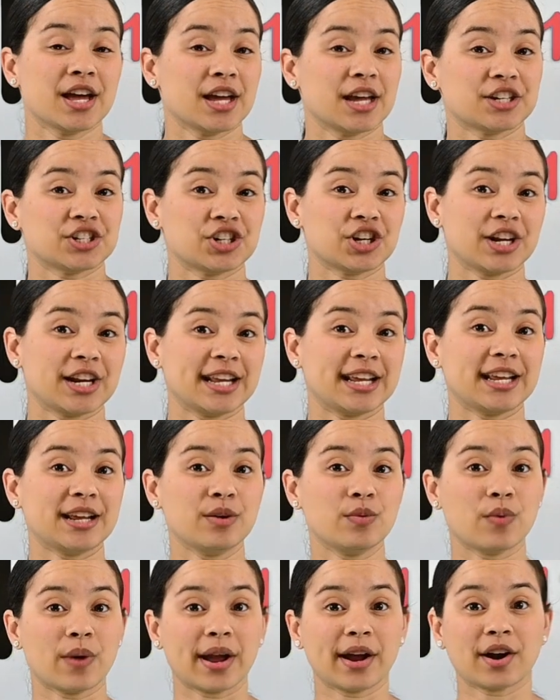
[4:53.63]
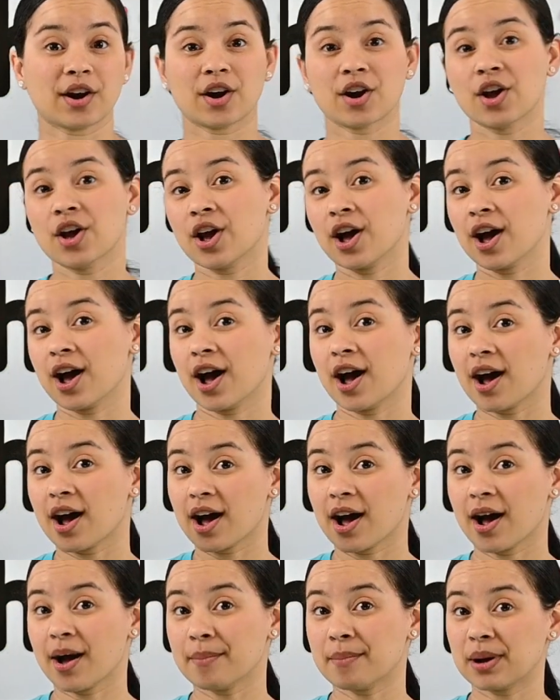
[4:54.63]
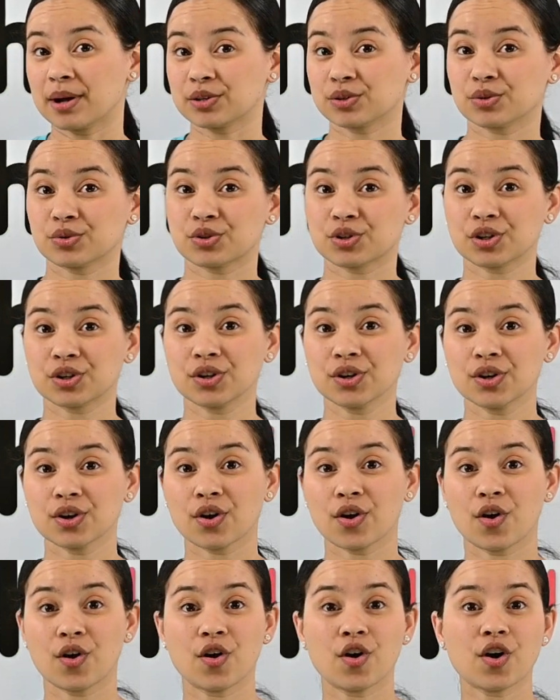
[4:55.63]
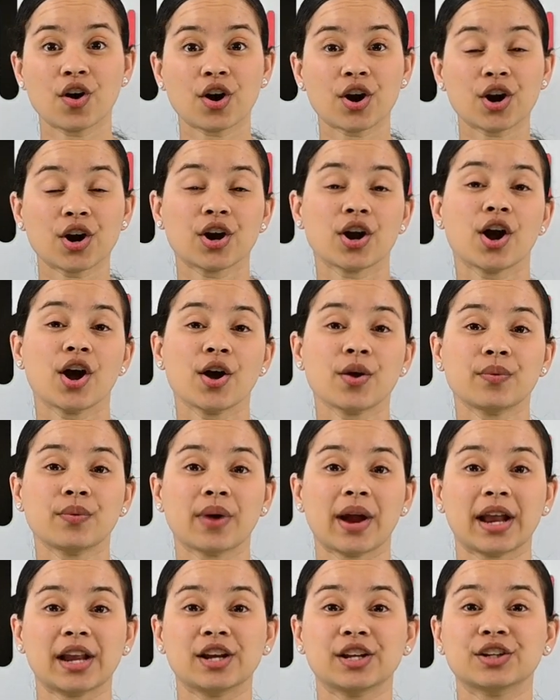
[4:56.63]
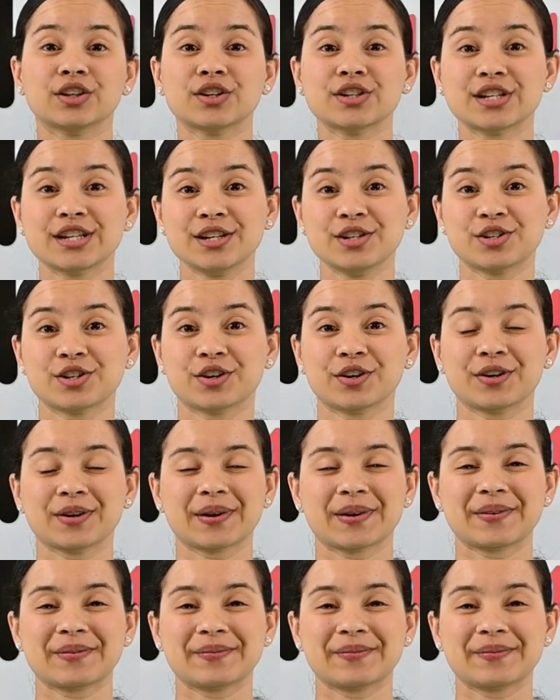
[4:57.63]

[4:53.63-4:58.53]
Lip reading: Should he wear a muscle shirt or a regular t-shirt?